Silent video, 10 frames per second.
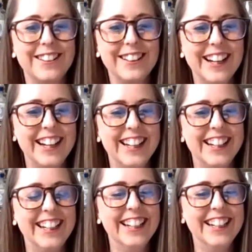
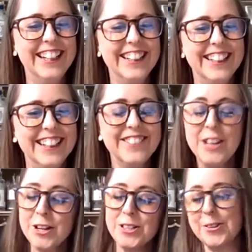
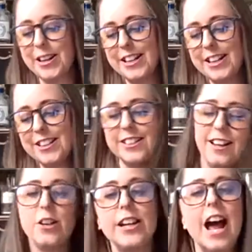So you
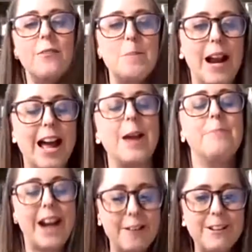can have a
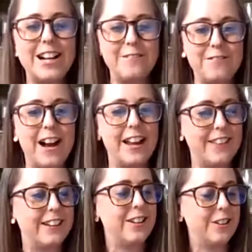play, but I really
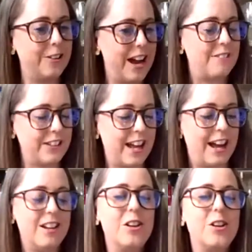find that, having
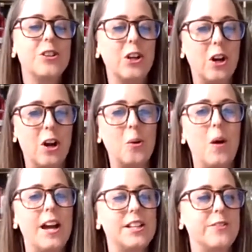that sort of
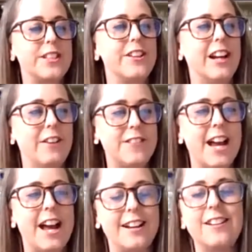clockwise if it's in your left
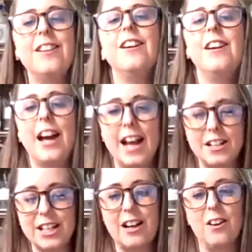hand and
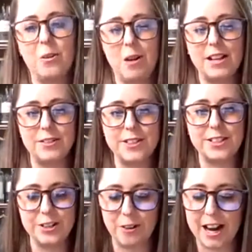anti-clockwise if it's
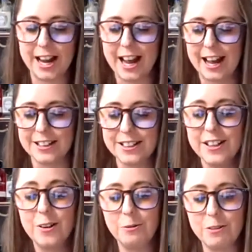in your right hand
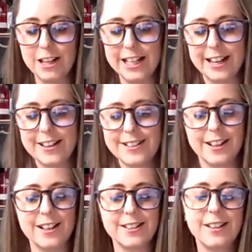really
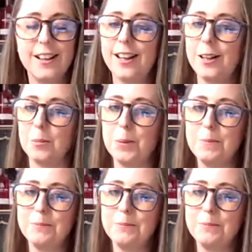does help.